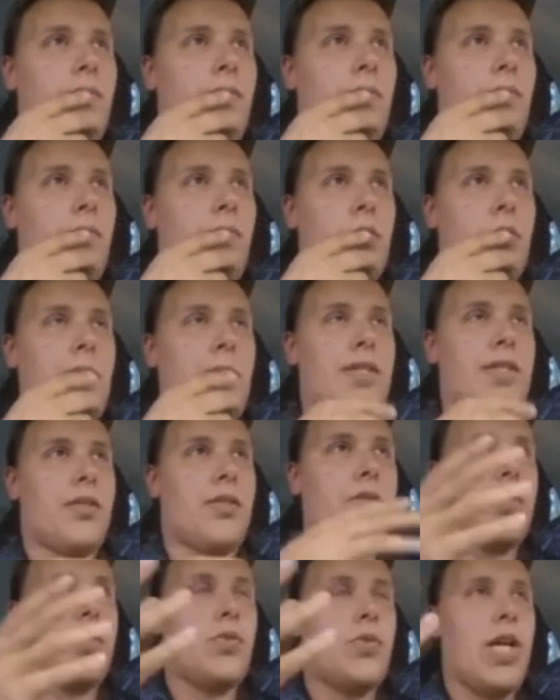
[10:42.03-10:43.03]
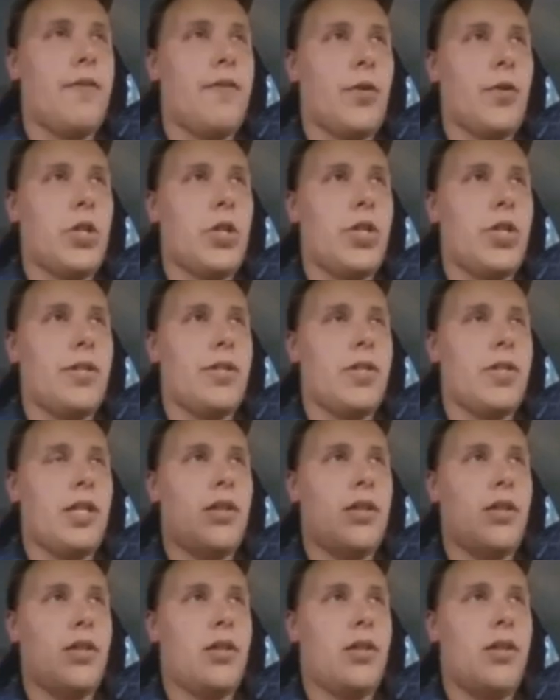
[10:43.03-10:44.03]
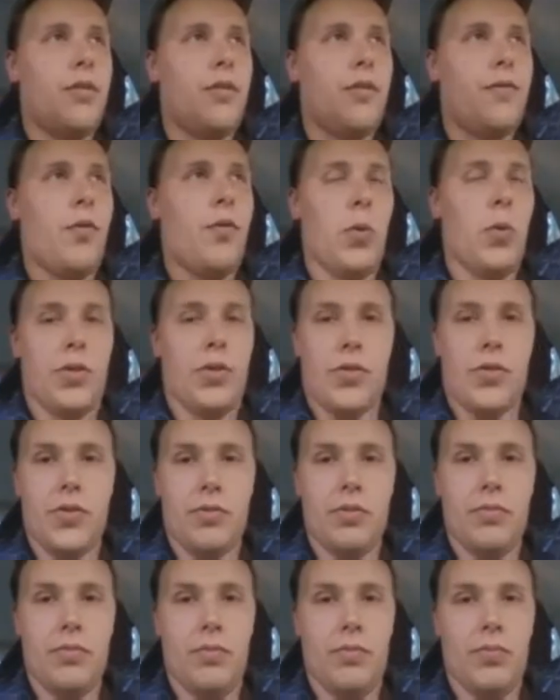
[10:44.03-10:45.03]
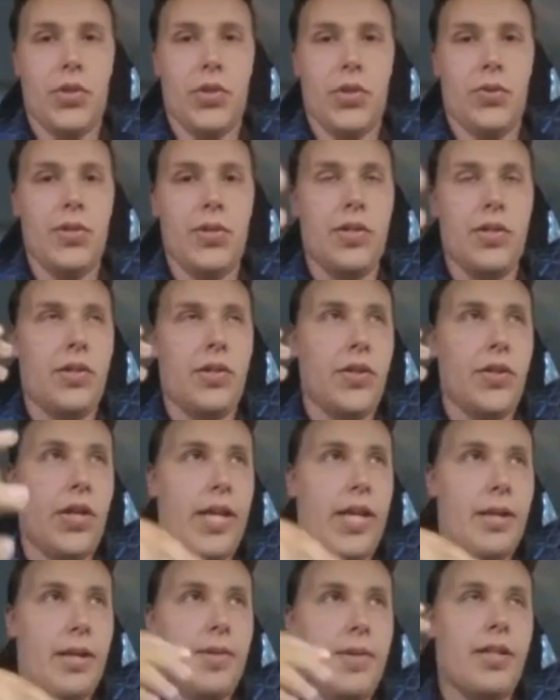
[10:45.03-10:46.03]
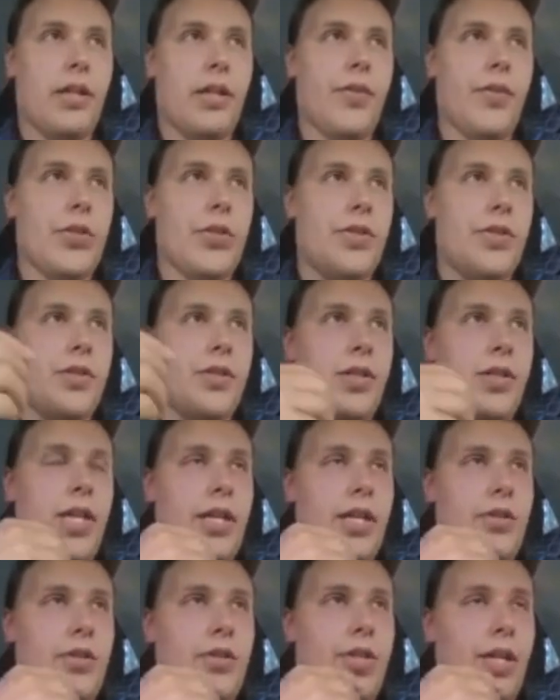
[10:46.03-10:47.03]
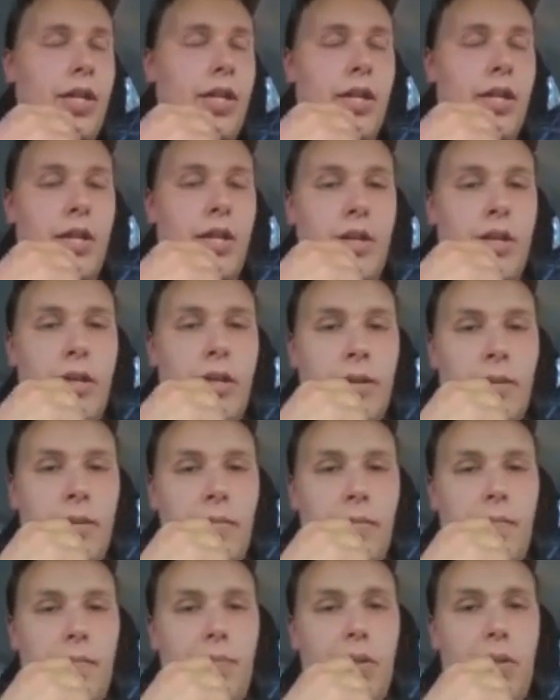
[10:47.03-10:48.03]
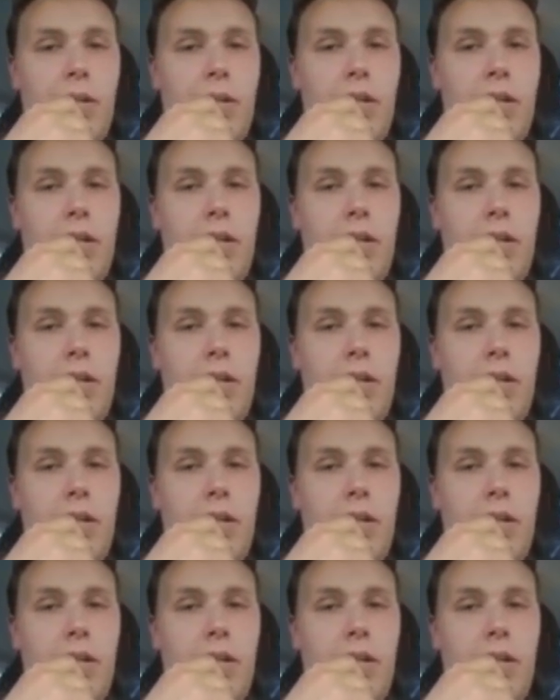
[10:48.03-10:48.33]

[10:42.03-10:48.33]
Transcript: which means that there's no divergence in the force, but there can be a divergence in the energy. But